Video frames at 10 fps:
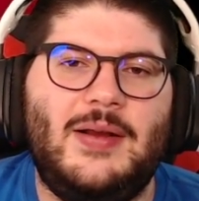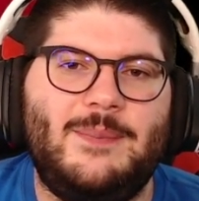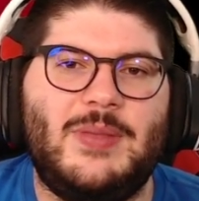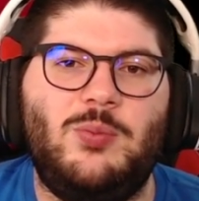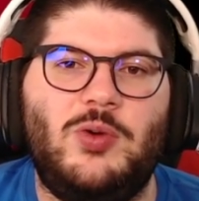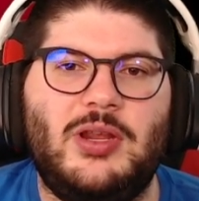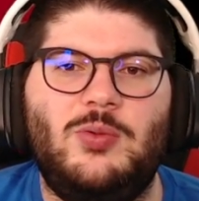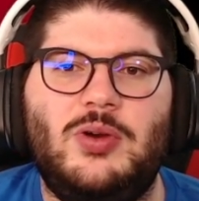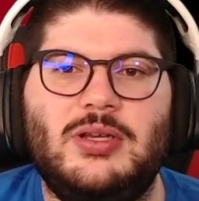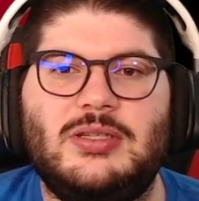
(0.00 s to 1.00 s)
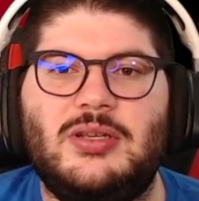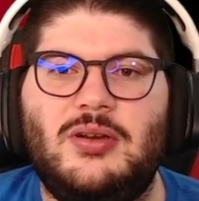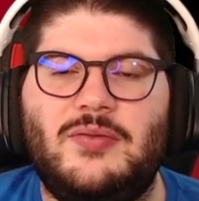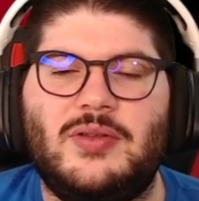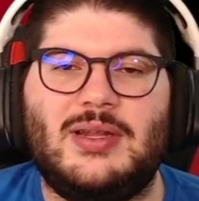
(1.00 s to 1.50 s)
than what he was
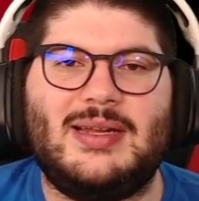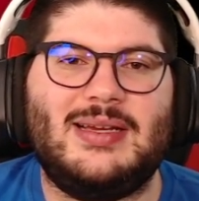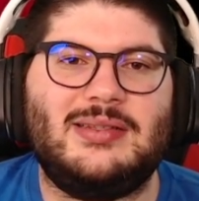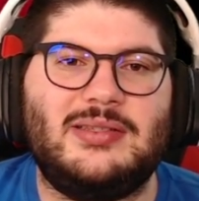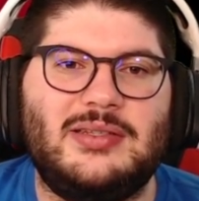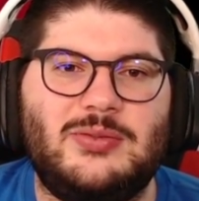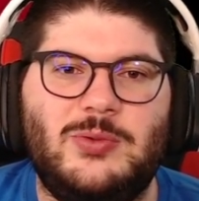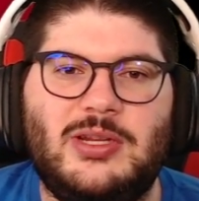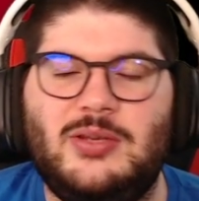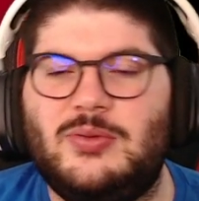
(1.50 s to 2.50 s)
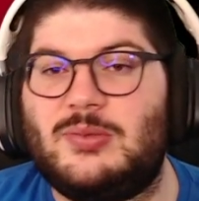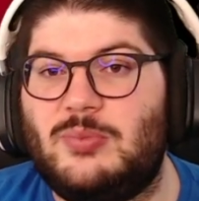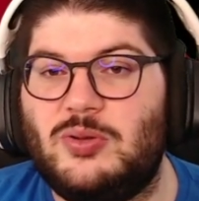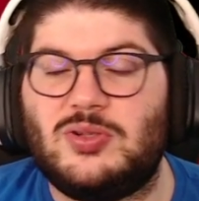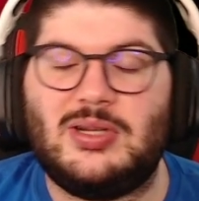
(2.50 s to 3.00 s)
over the last season when he was
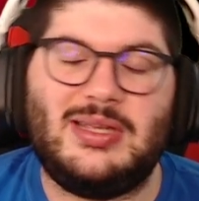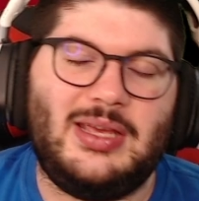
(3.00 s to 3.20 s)
mostly